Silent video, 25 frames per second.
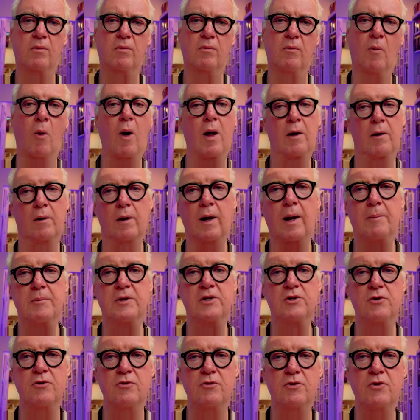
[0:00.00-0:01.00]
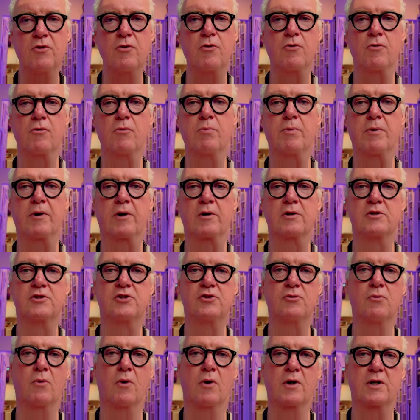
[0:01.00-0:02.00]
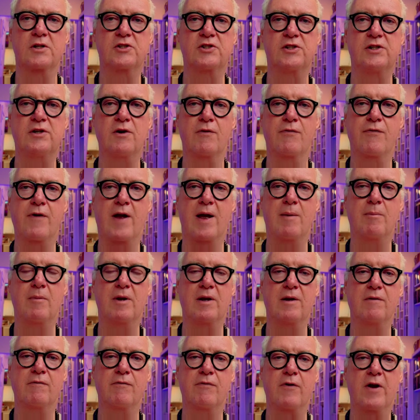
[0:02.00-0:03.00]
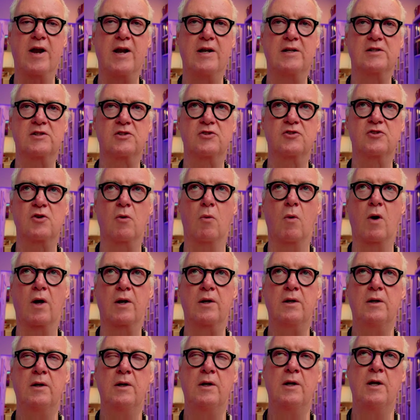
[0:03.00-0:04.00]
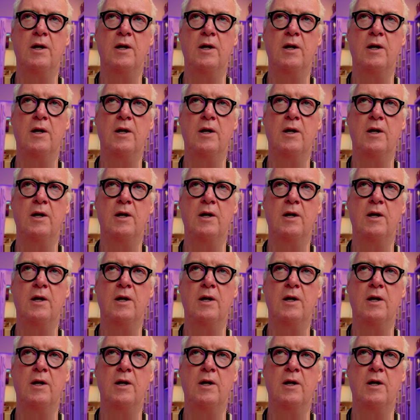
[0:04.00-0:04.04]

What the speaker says: Well, I mean, you do because you want to see your family and friends and so on.